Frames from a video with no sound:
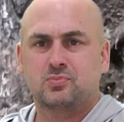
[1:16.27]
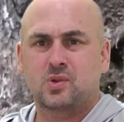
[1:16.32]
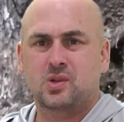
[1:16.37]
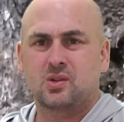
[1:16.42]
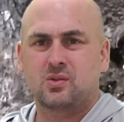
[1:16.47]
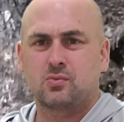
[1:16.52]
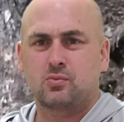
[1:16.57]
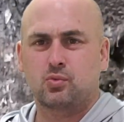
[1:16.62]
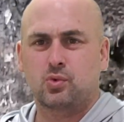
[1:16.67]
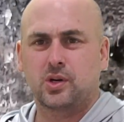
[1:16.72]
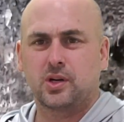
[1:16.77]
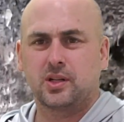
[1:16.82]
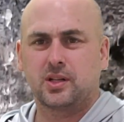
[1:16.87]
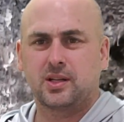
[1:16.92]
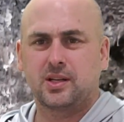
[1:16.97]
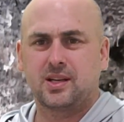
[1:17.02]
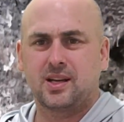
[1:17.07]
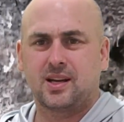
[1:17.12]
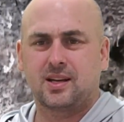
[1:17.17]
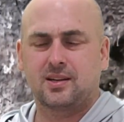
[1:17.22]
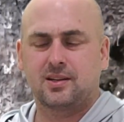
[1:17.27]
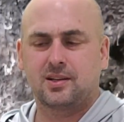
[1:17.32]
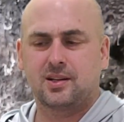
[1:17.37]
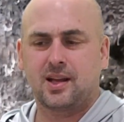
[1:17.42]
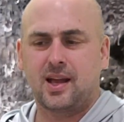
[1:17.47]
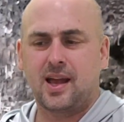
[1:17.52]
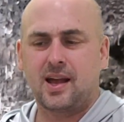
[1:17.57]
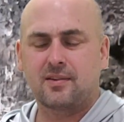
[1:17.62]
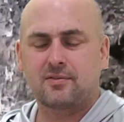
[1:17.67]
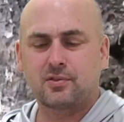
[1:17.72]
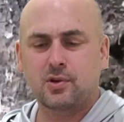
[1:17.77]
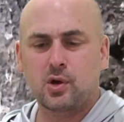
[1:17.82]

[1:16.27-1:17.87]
Really have